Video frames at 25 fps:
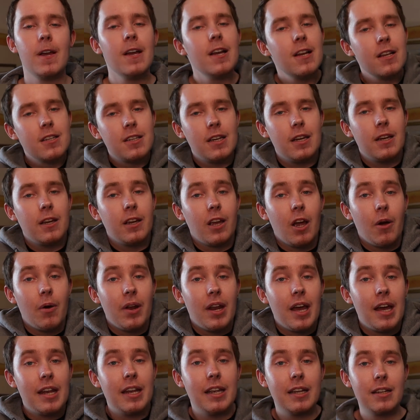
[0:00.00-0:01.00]
so you can go and
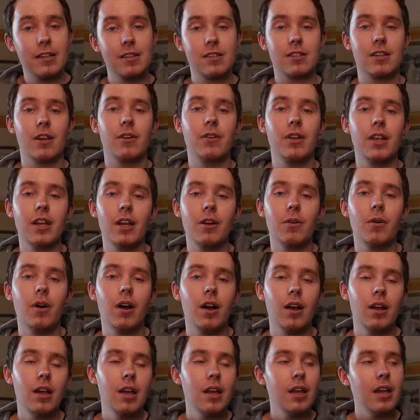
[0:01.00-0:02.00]
edit. So you know
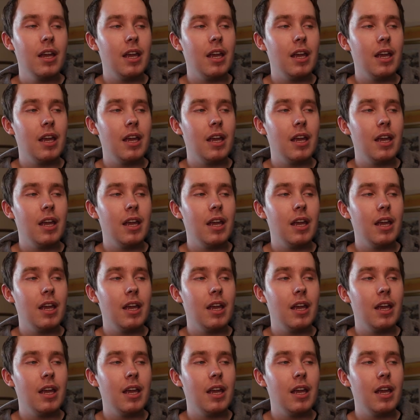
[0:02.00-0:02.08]
what?